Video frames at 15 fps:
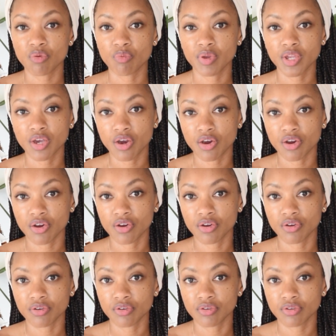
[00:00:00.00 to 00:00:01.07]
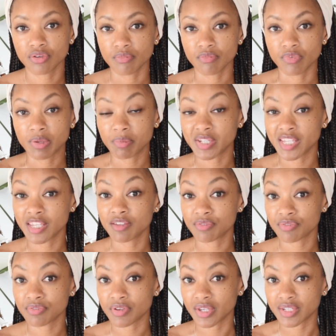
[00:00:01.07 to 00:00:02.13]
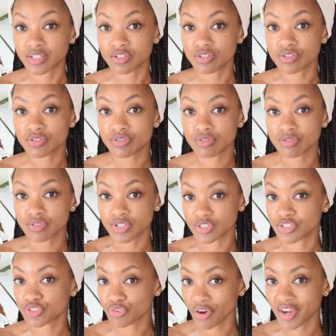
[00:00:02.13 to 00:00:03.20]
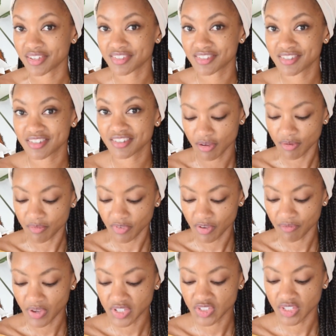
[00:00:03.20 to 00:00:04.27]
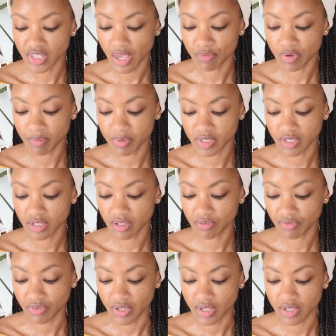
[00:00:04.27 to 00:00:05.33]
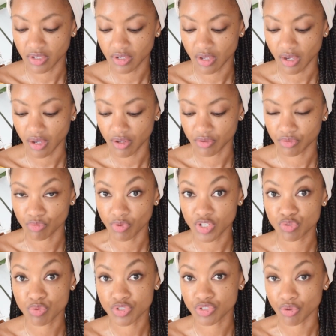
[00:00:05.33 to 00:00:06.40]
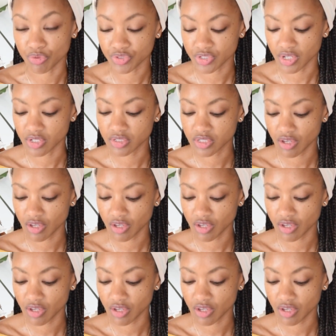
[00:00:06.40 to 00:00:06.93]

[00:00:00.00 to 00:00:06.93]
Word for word: we are, we believe in Jesus Christ confessing that we believe in God, which results in